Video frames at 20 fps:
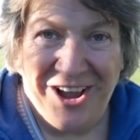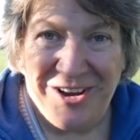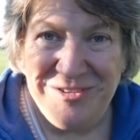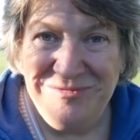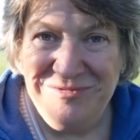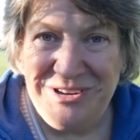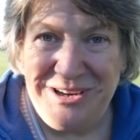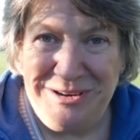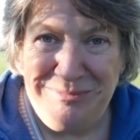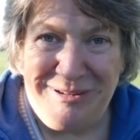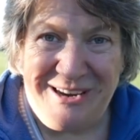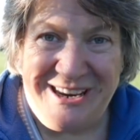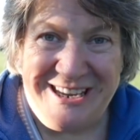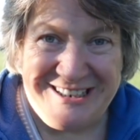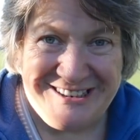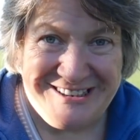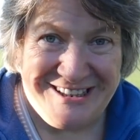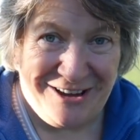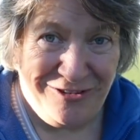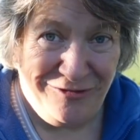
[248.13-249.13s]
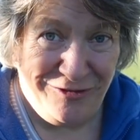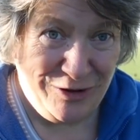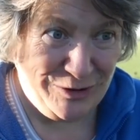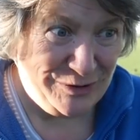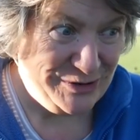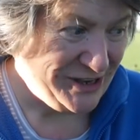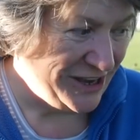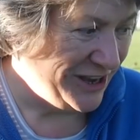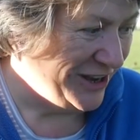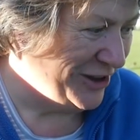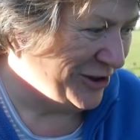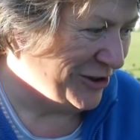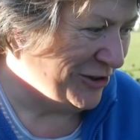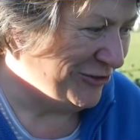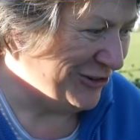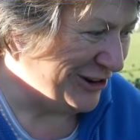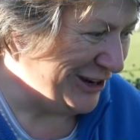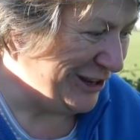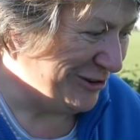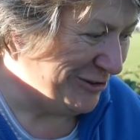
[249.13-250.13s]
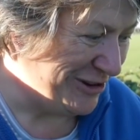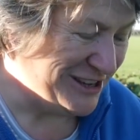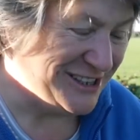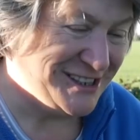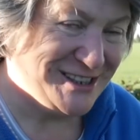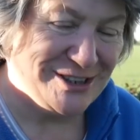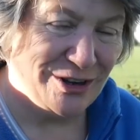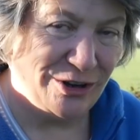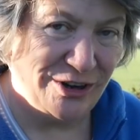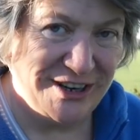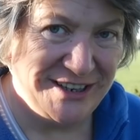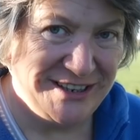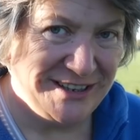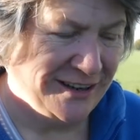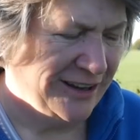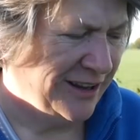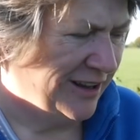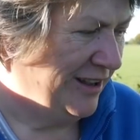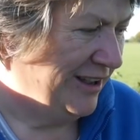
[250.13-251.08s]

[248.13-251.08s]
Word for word: I'm really pleased, that feels really quite solid.